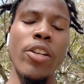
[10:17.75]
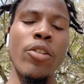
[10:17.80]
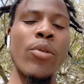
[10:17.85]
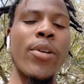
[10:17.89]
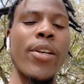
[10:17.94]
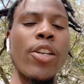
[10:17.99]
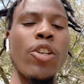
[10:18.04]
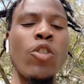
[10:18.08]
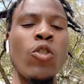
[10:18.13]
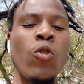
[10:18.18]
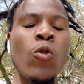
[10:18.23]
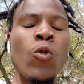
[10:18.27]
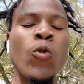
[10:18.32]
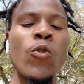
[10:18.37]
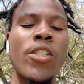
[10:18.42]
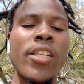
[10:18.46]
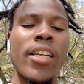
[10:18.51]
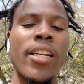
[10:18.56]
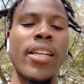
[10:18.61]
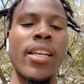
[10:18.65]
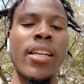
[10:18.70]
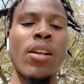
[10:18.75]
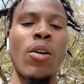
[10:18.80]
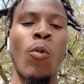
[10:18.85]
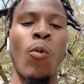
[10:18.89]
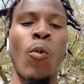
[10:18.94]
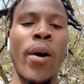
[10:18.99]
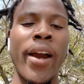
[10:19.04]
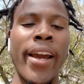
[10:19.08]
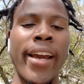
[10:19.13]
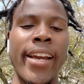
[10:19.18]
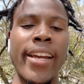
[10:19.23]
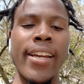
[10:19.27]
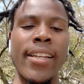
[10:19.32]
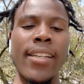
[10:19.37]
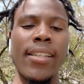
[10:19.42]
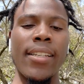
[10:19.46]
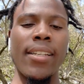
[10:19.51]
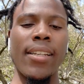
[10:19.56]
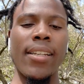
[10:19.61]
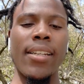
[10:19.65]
You can use it in a way